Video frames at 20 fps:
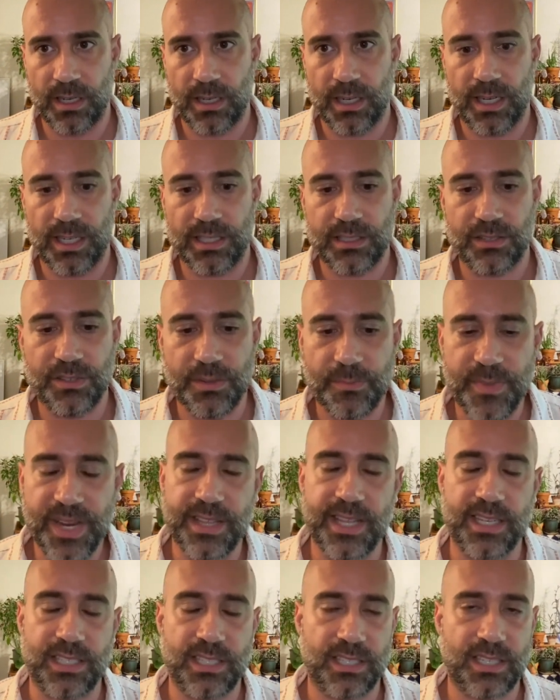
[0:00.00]
And so to
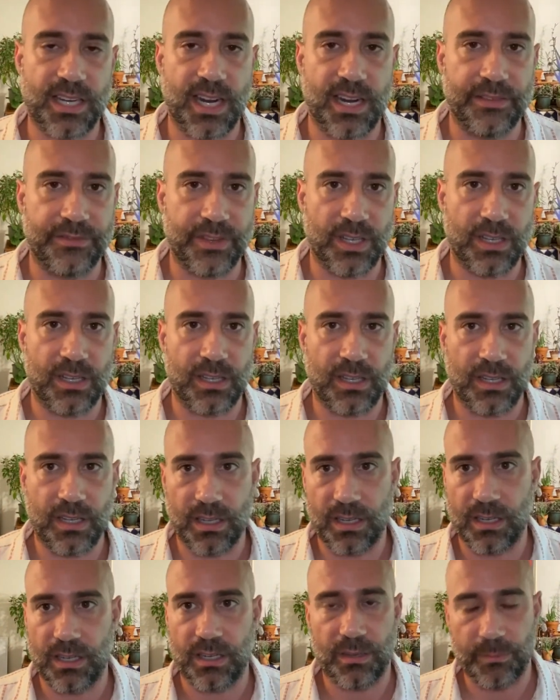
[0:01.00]
me, that's just kind of
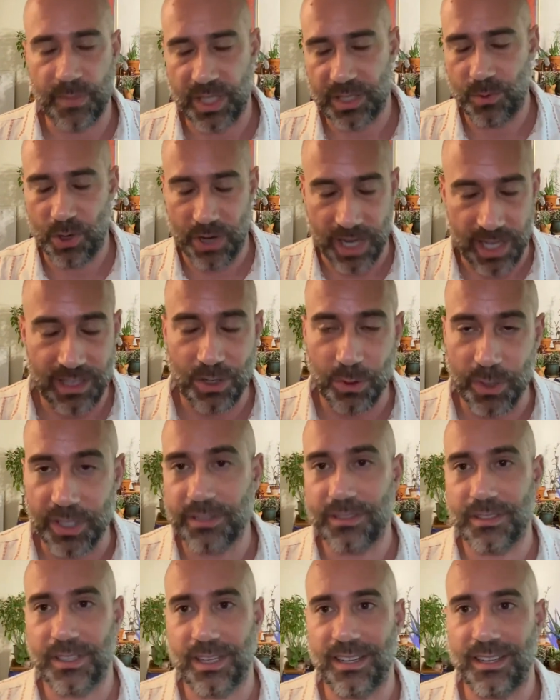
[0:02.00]
a much more
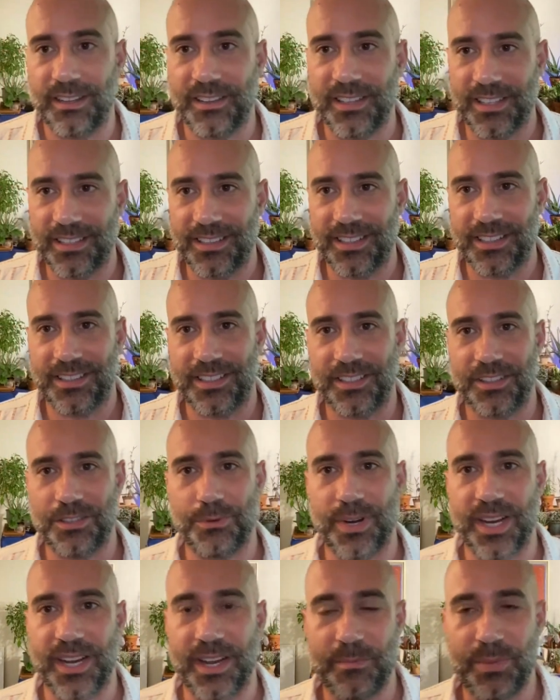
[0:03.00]
eloquent than
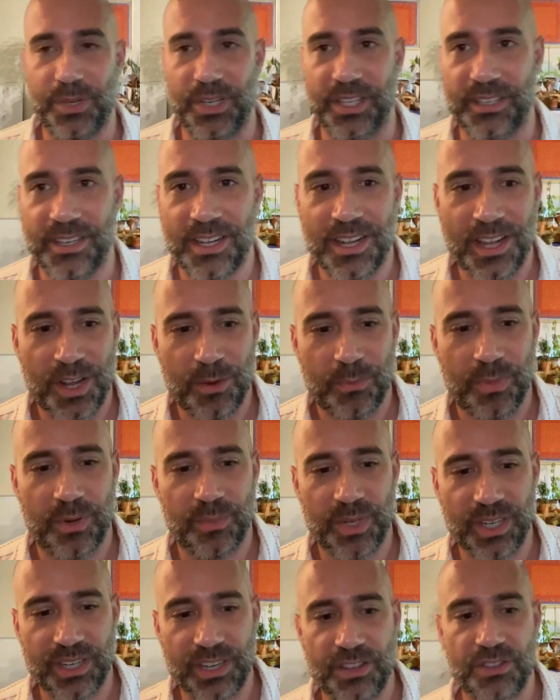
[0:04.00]
the way I put it.
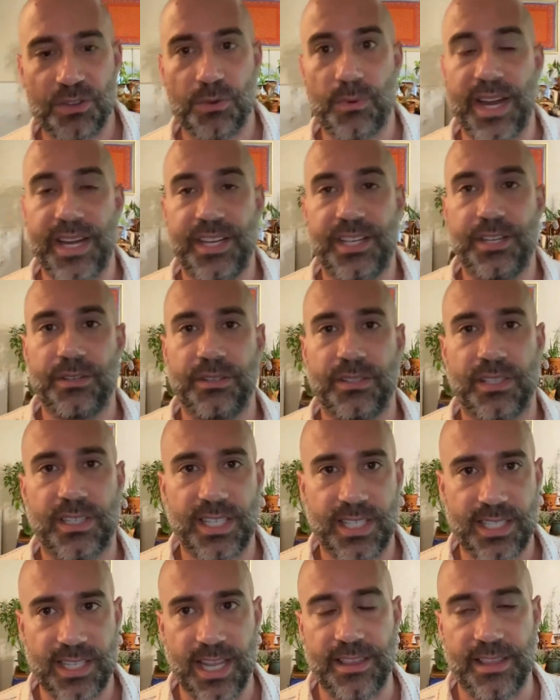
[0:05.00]
But another way
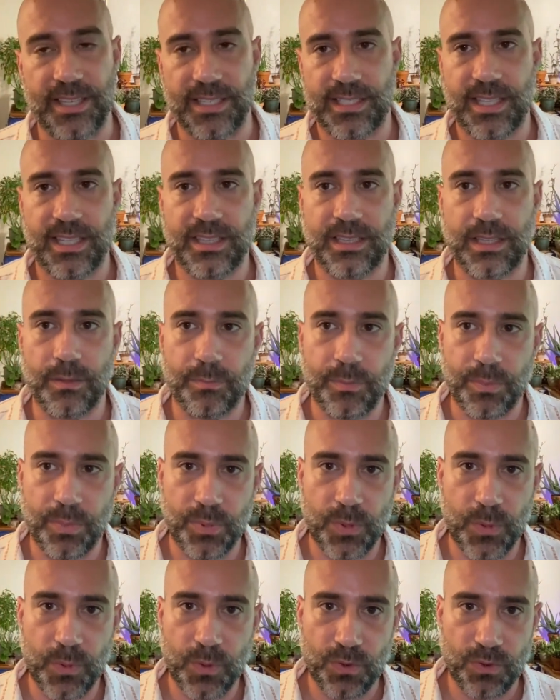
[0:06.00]
to say this, that
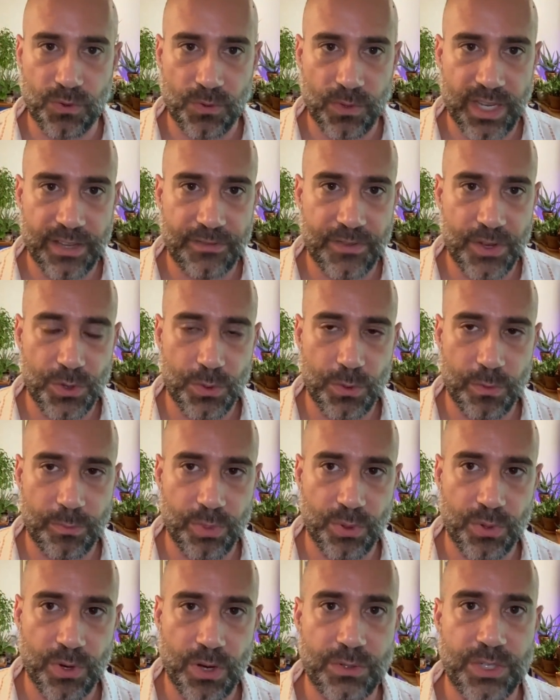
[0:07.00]
if you
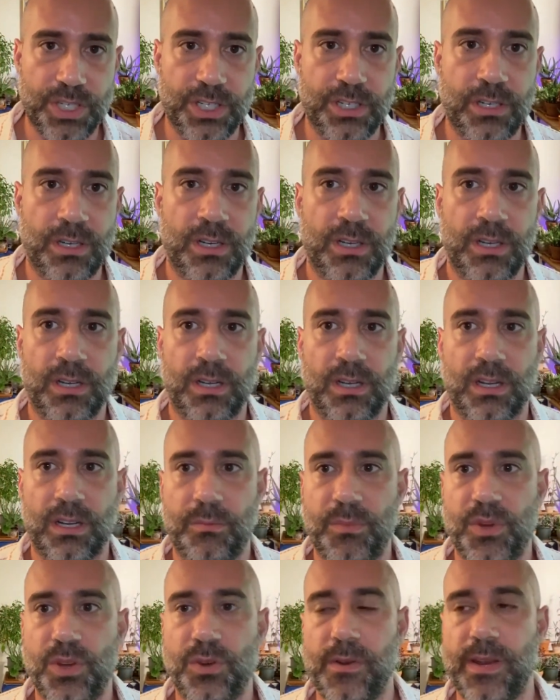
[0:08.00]
approach
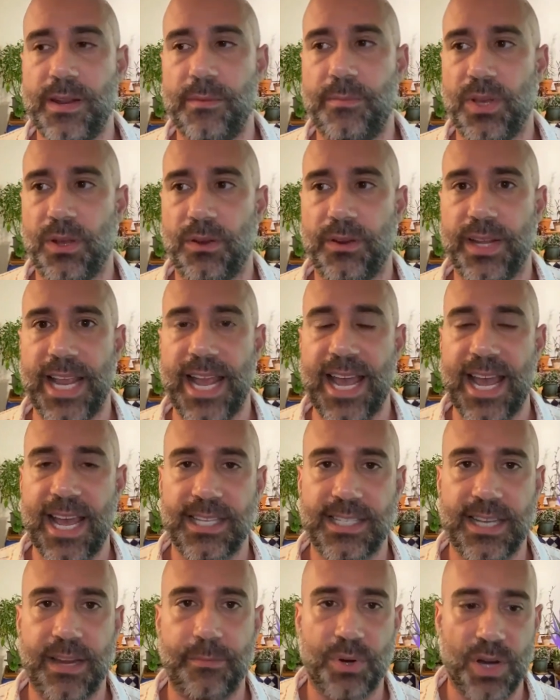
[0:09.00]
community building
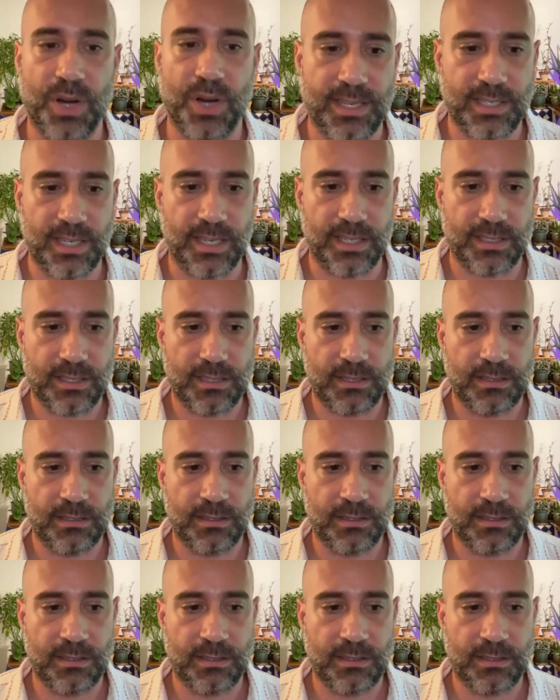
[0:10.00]
as a process,